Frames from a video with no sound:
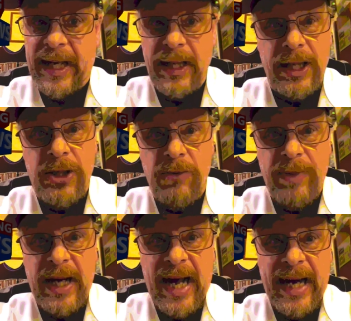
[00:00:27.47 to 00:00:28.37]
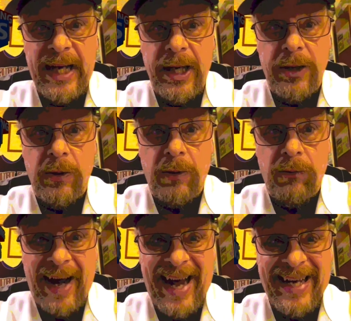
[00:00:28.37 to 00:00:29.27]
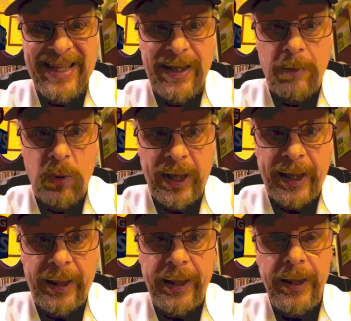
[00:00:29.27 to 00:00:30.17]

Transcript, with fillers: Unless you've been hiding under a rock somewhere,